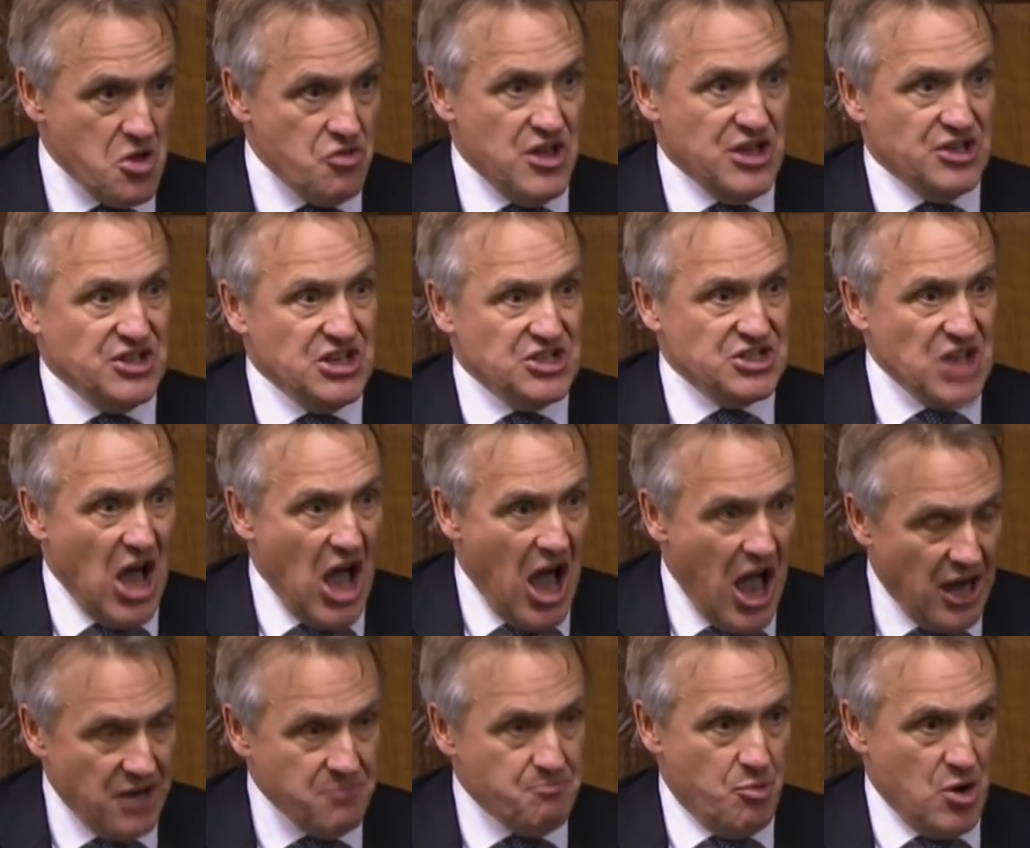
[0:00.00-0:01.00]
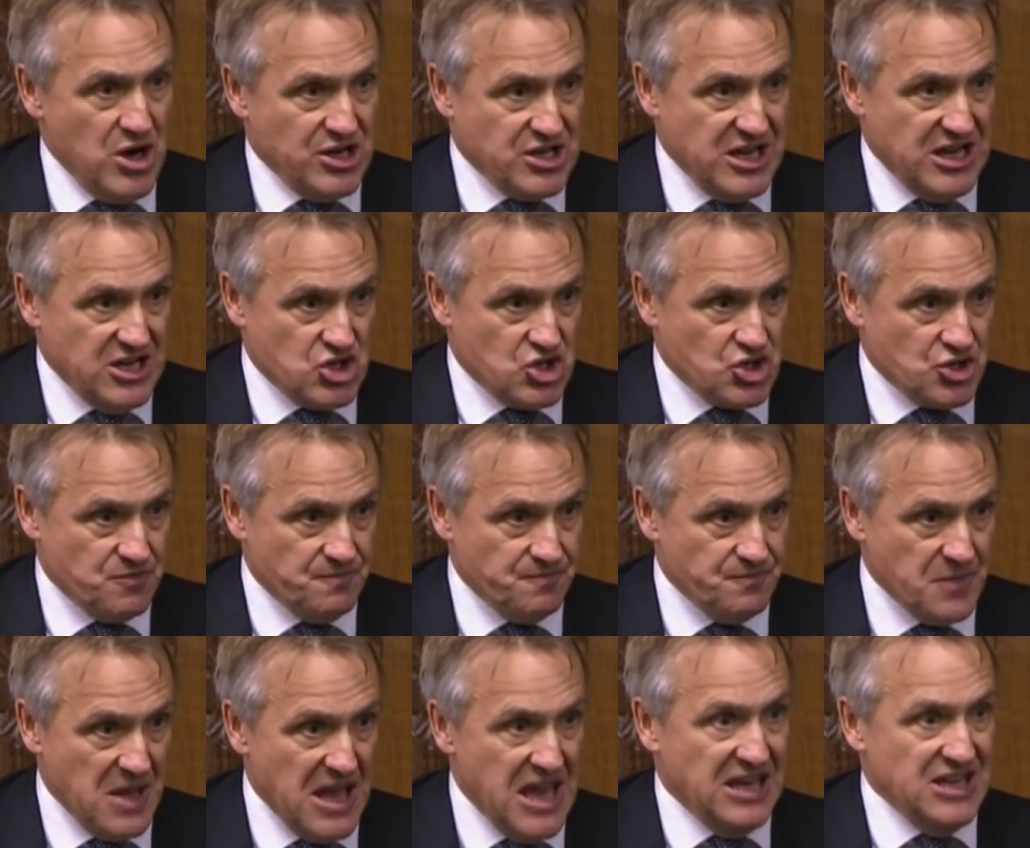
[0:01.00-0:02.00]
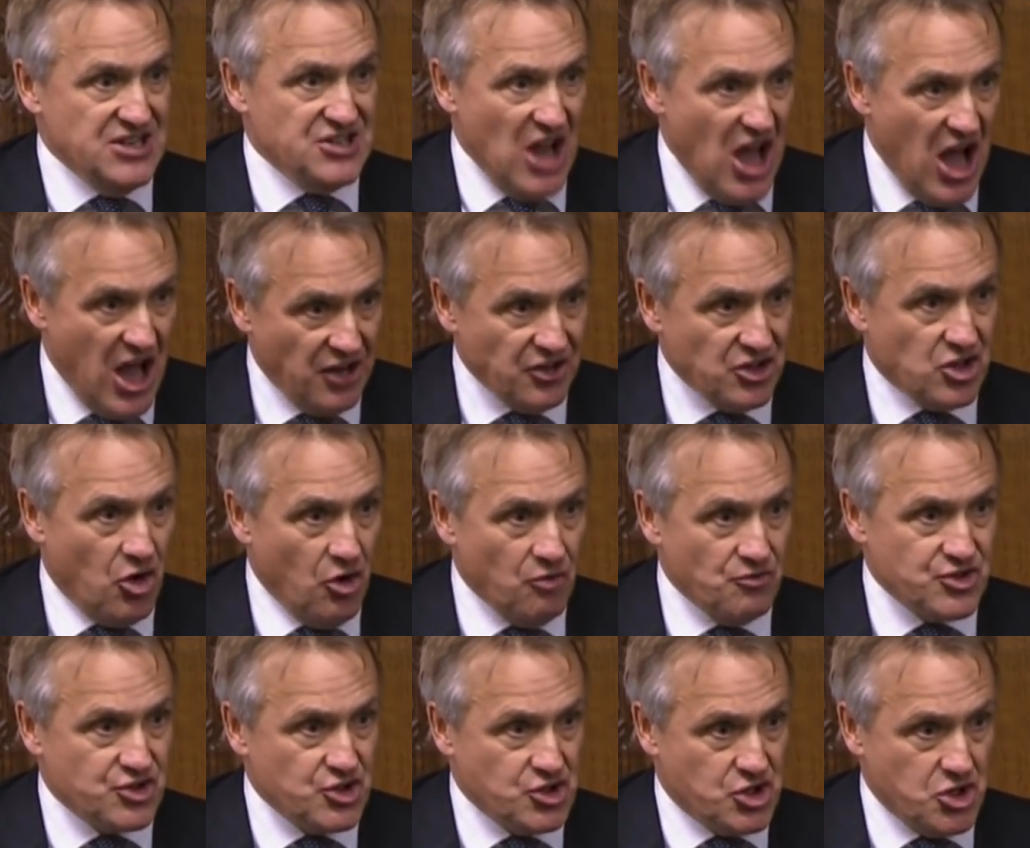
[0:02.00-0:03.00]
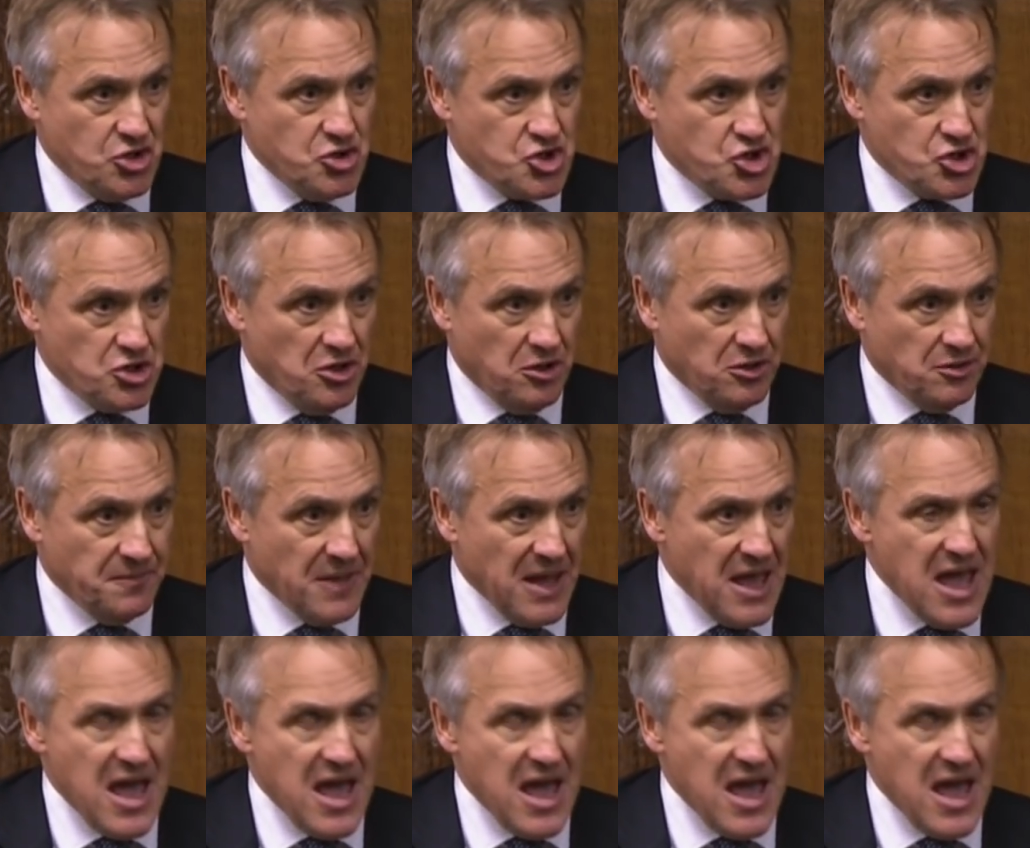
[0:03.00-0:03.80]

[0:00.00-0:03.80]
This is un-British. It is unconstitutional.